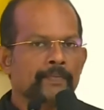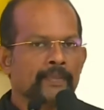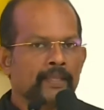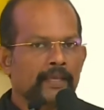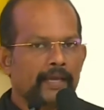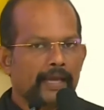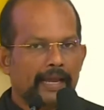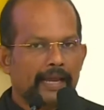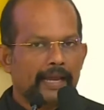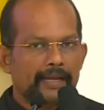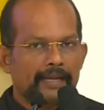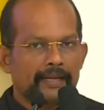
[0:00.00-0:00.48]

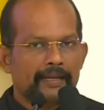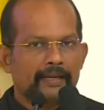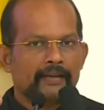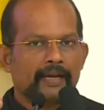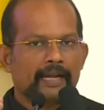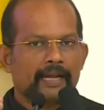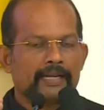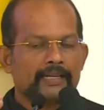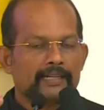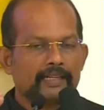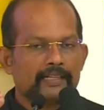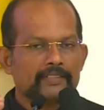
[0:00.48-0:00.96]
and
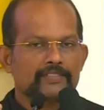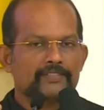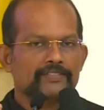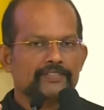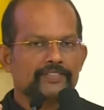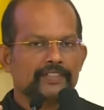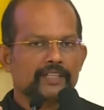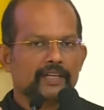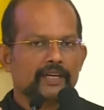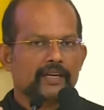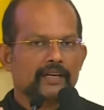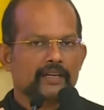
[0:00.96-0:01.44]
unless
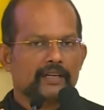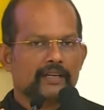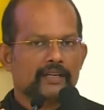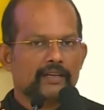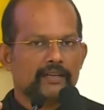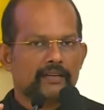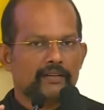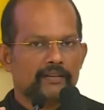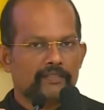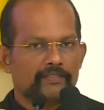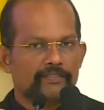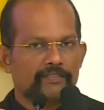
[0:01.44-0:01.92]
we
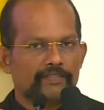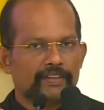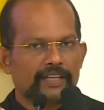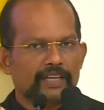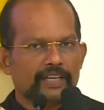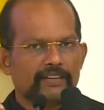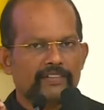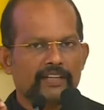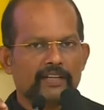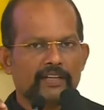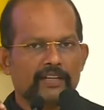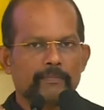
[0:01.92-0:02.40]
are
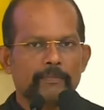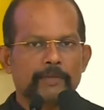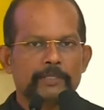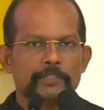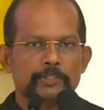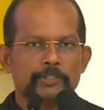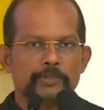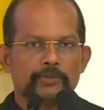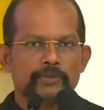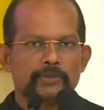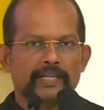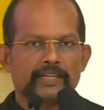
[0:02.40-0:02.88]
very
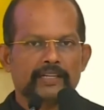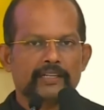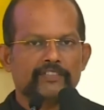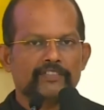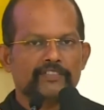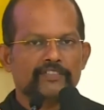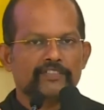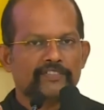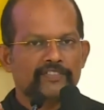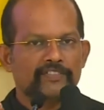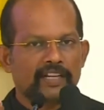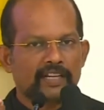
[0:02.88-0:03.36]
matured
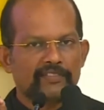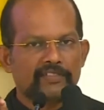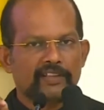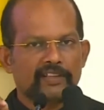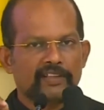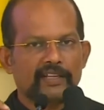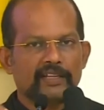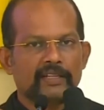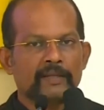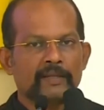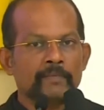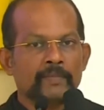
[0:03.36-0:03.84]
enough,
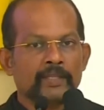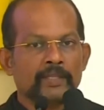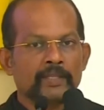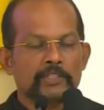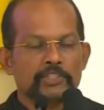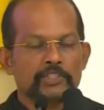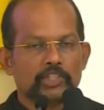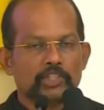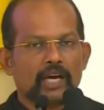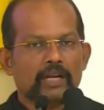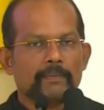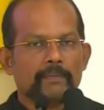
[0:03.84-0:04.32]
very
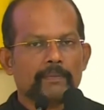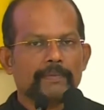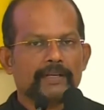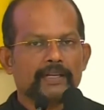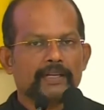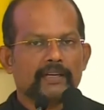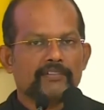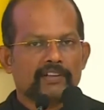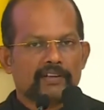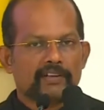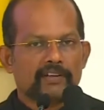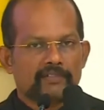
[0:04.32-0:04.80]
sharp
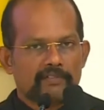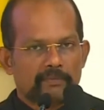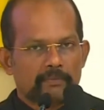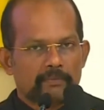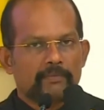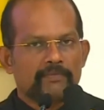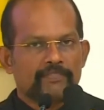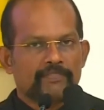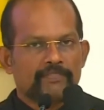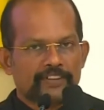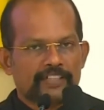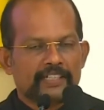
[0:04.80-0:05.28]
in our
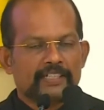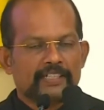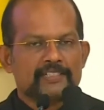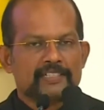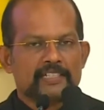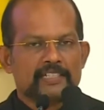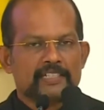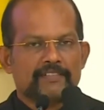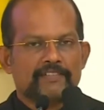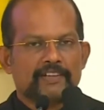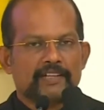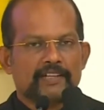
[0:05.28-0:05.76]

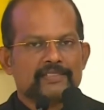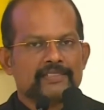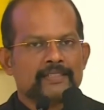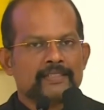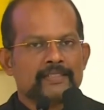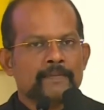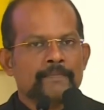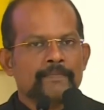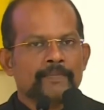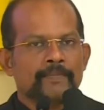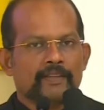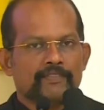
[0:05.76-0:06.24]
fitness levels,
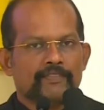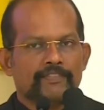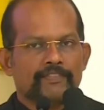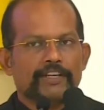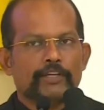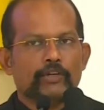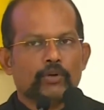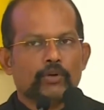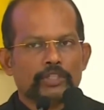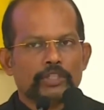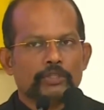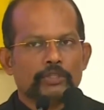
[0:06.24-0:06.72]

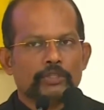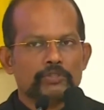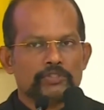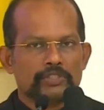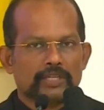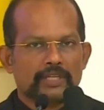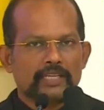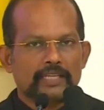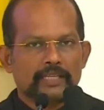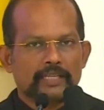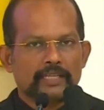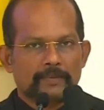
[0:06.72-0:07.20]
we don't
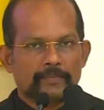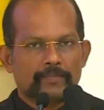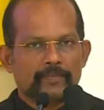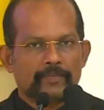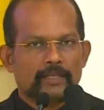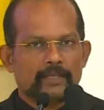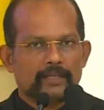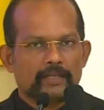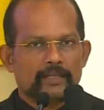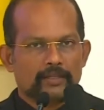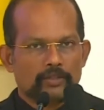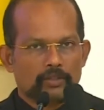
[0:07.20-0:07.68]
usually
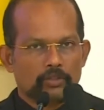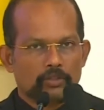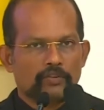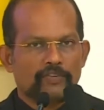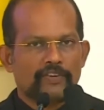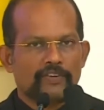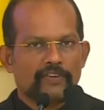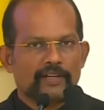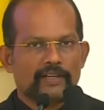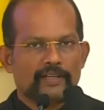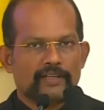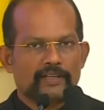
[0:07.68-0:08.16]
go
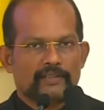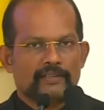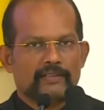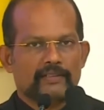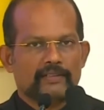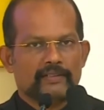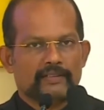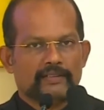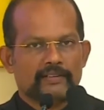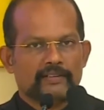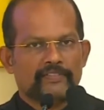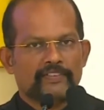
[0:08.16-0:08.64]

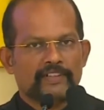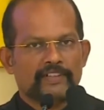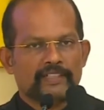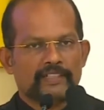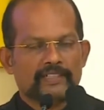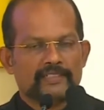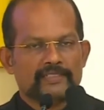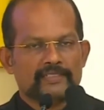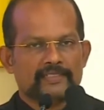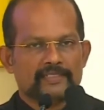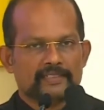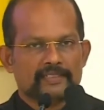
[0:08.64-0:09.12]
for
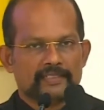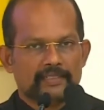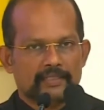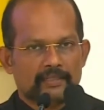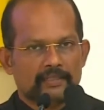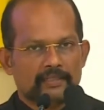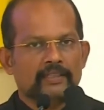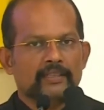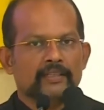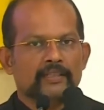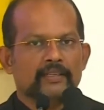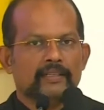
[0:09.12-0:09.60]
fitness
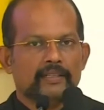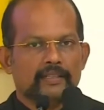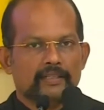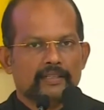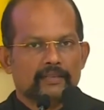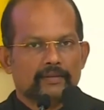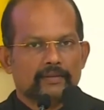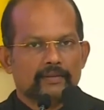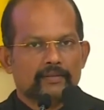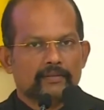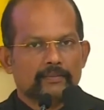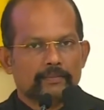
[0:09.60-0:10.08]

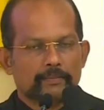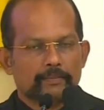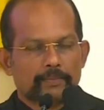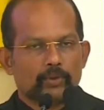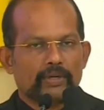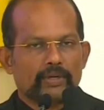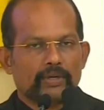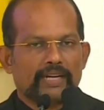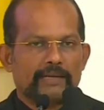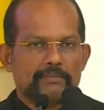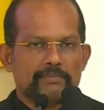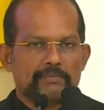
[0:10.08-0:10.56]

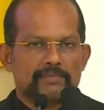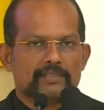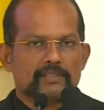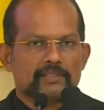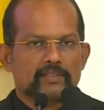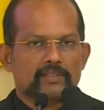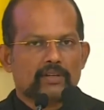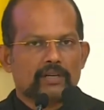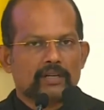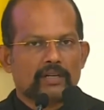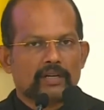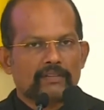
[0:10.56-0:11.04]
programs,
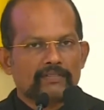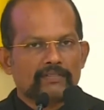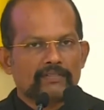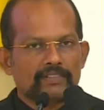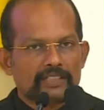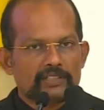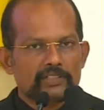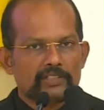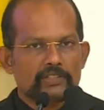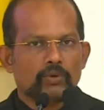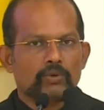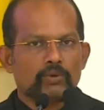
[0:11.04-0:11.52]
or
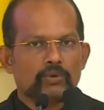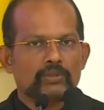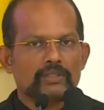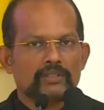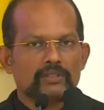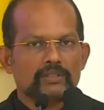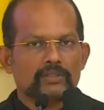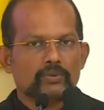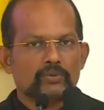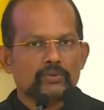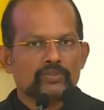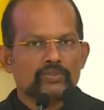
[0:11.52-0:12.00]
we
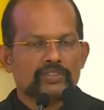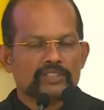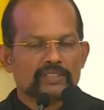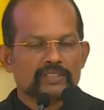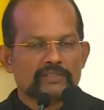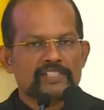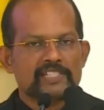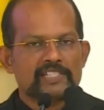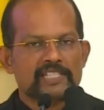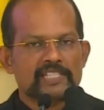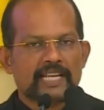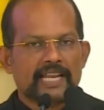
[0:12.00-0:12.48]
don't do
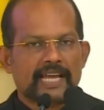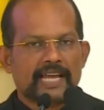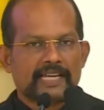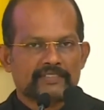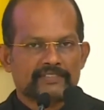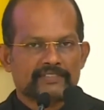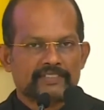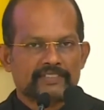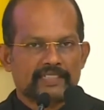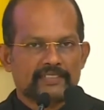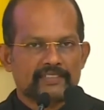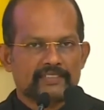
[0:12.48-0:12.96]
some physical
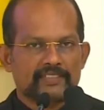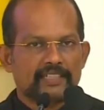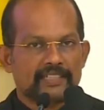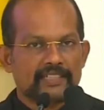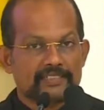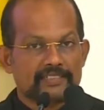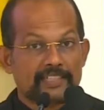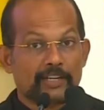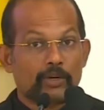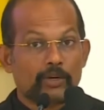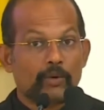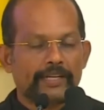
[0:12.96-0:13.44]
activities
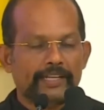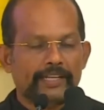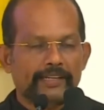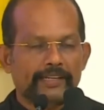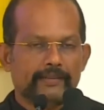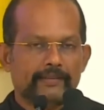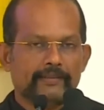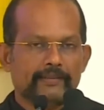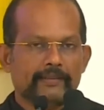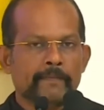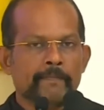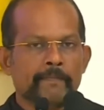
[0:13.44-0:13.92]
as a
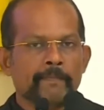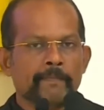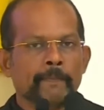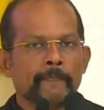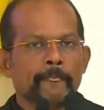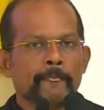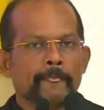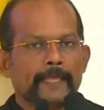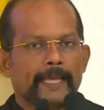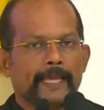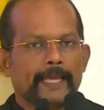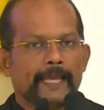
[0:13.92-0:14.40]
routine.
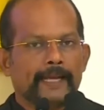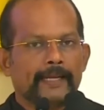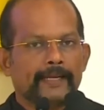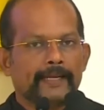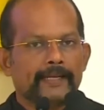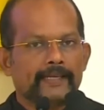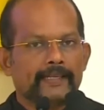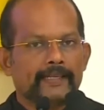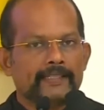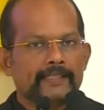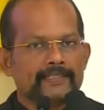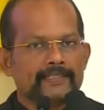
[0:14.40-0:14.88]
And it's